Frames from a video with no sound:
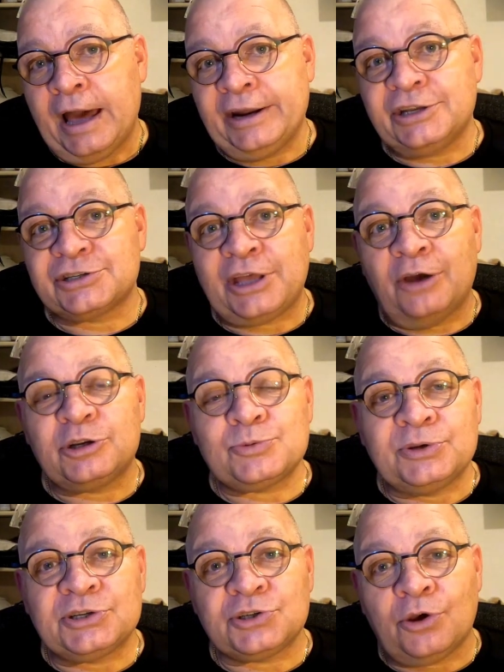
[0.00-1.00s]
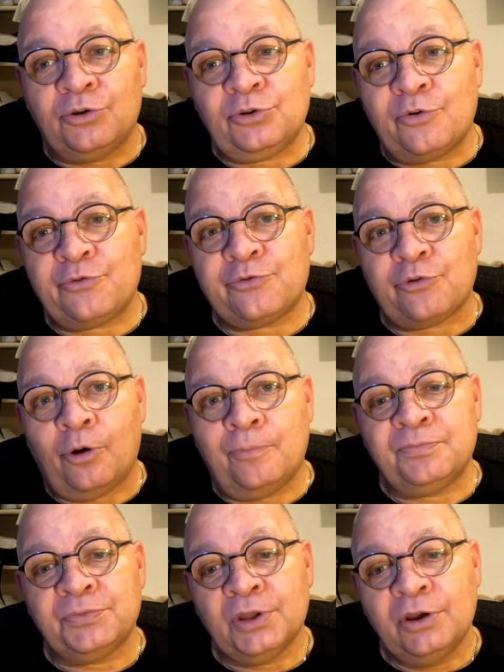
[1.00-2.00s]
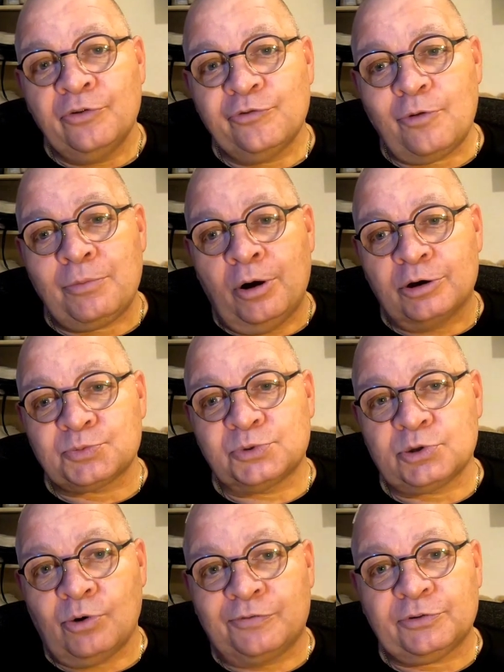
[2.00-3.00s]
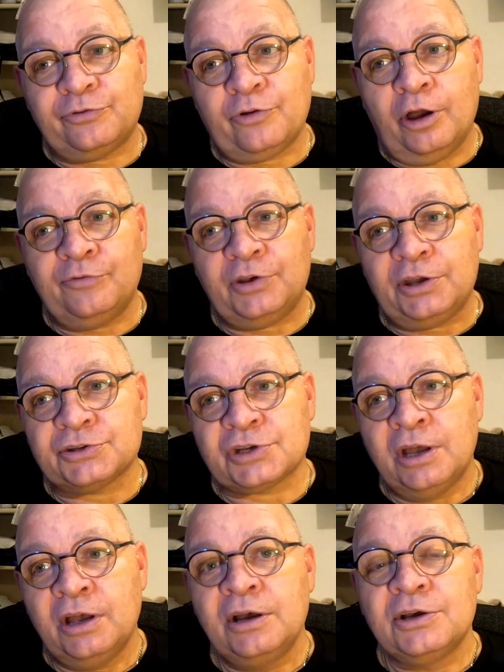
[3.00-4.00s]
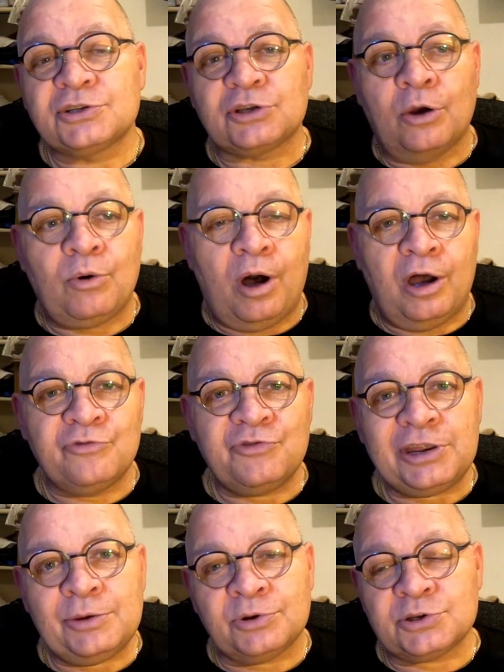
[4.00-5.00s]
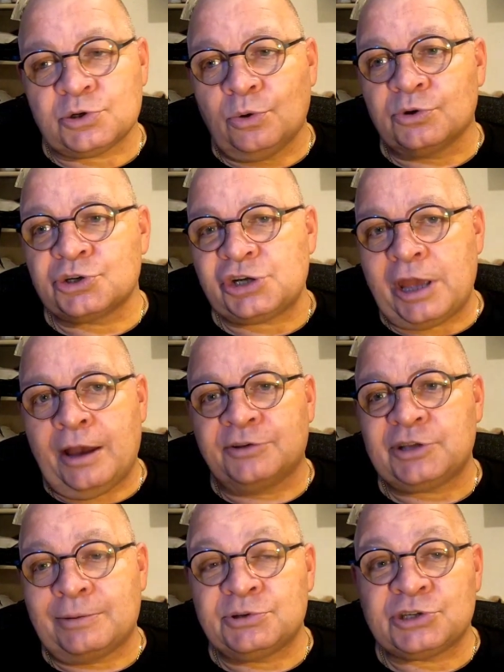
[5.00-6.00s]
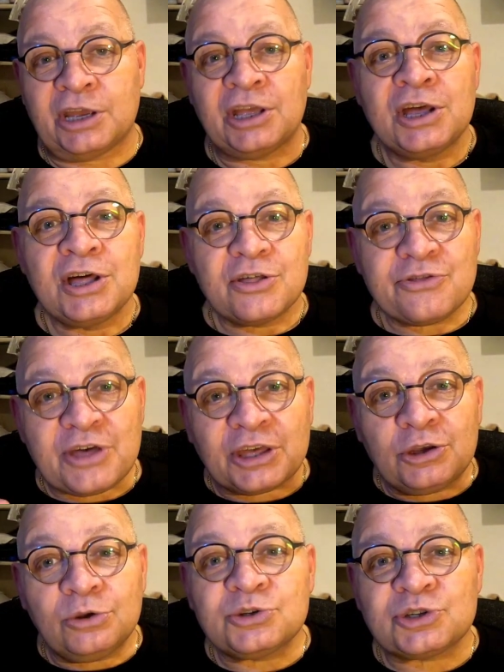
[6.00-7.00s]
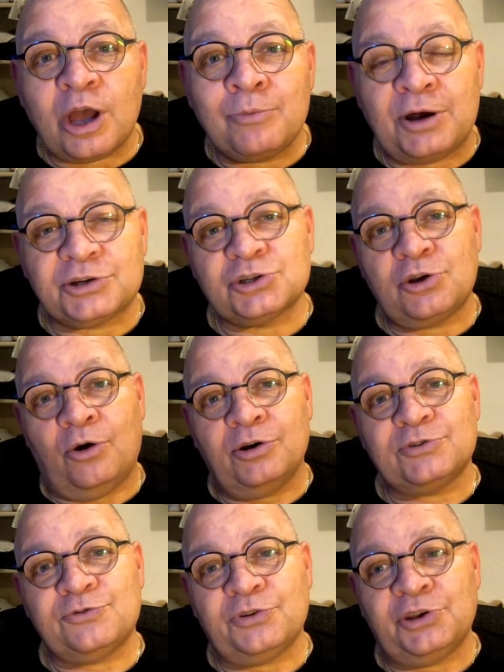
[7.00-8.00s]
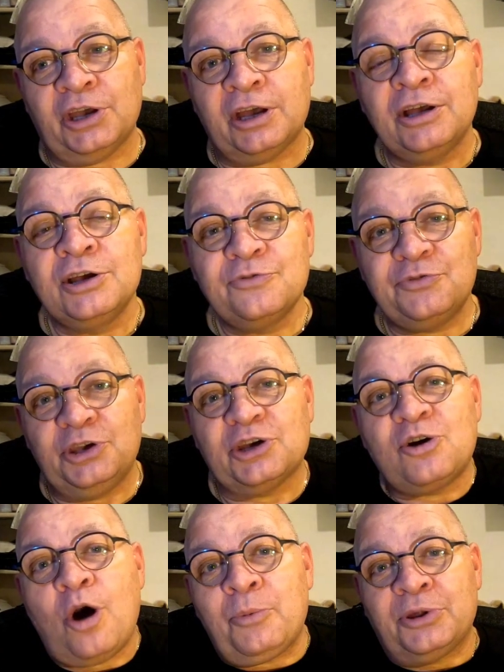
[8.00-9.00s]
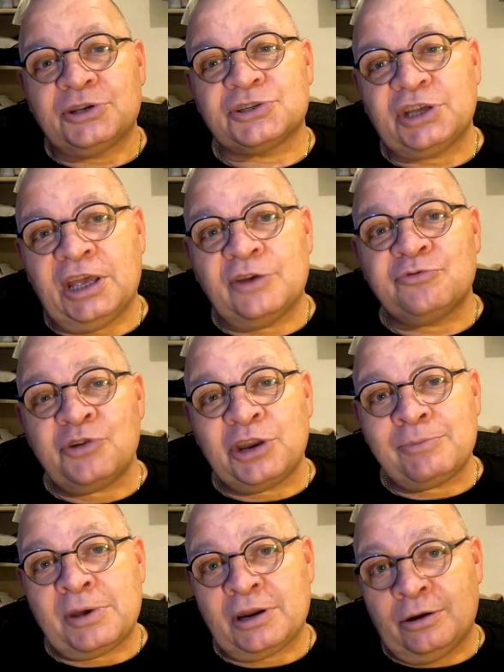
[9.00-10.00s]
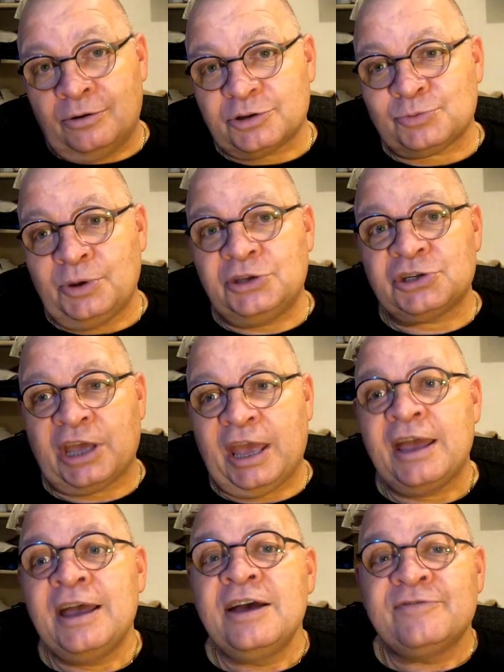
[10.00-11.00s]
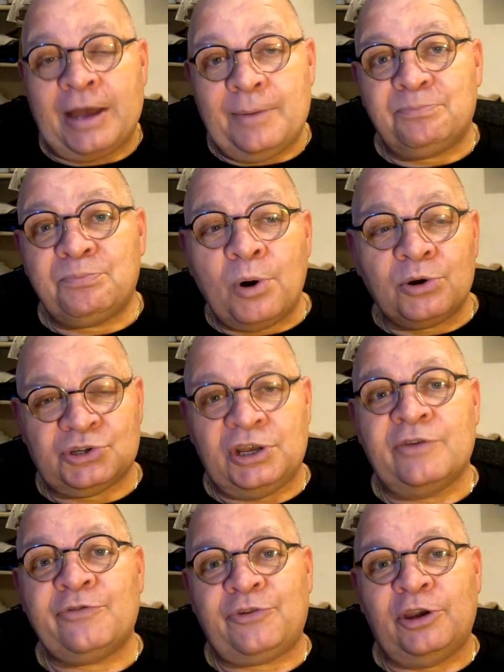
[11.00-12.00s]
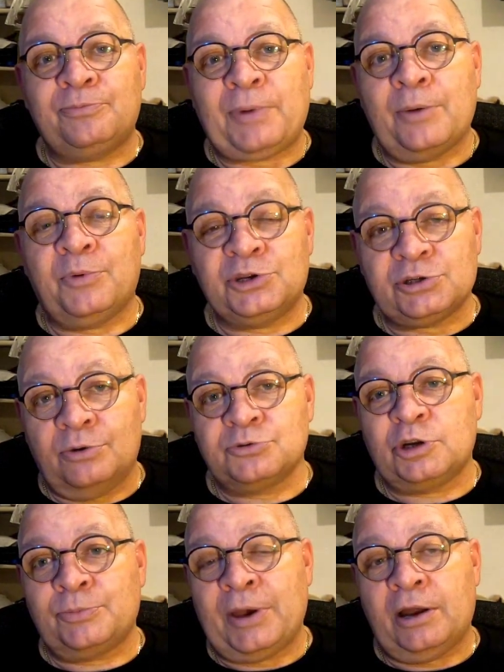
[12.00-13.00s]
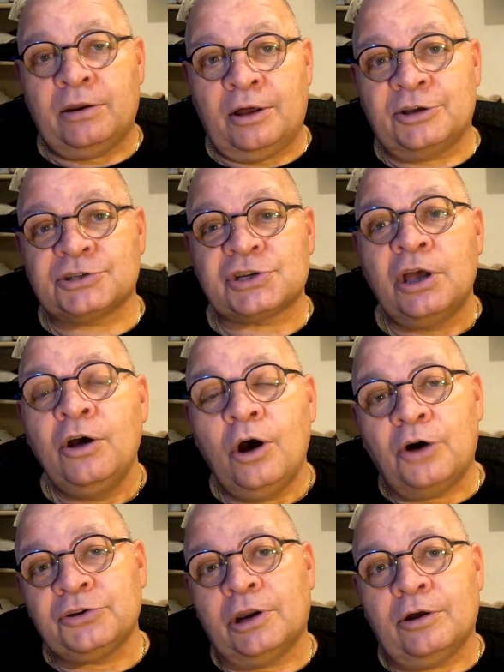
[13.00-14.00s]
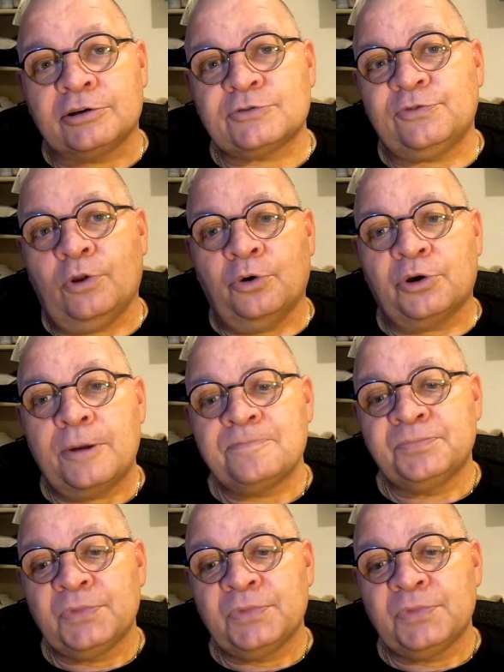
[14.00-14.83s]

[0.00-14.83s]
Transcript: and he's now just been signed off from the hospital after 5 years. So I really want to sort of shout out to them and say thank you so much, guys, for your comments. It really meant a lot to me to get that positive feedback, which I was on about on the last vlog.